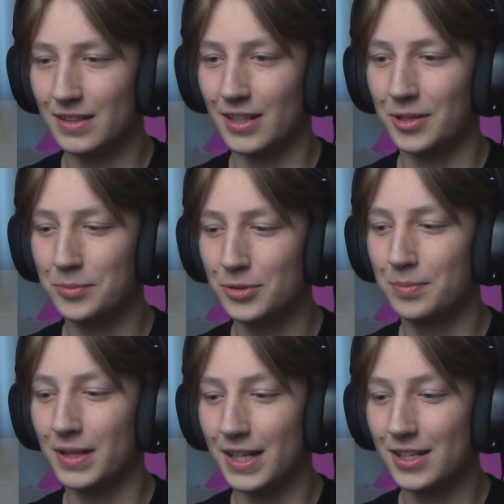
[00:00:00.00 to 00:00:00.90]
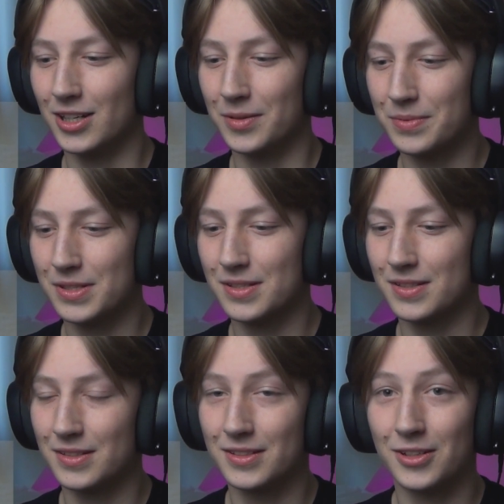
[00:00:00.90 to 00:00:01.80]
ANBU Black Ops.
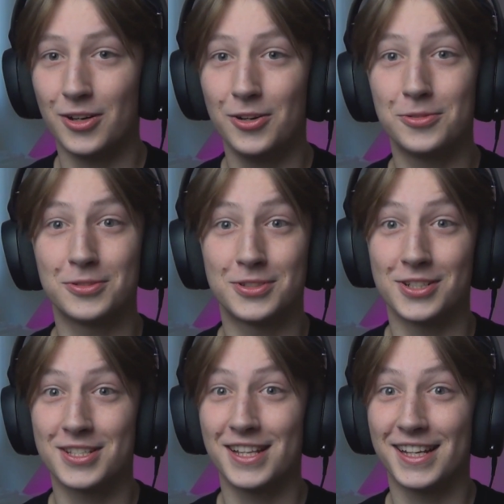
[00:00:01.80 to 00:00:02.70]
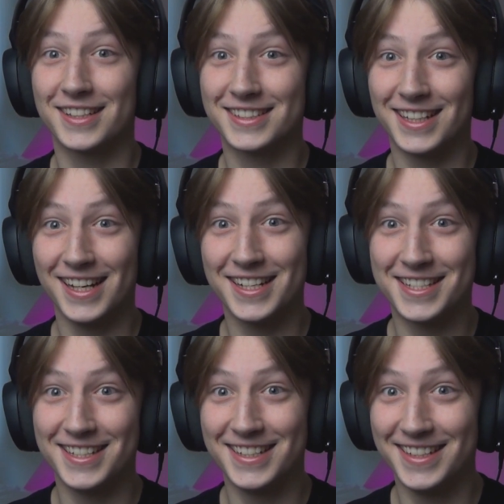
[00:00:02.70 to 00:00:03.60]
Oh, just like
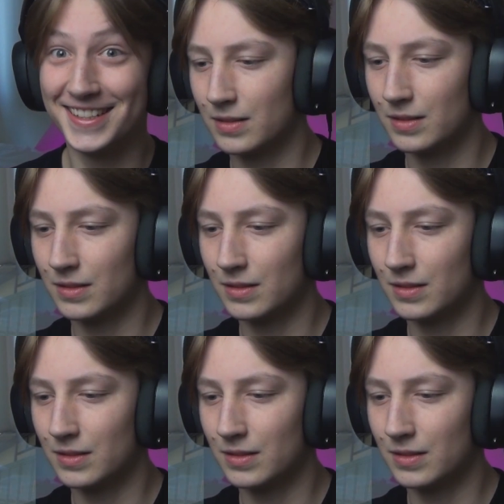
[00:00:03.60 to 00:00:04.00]
Akashi!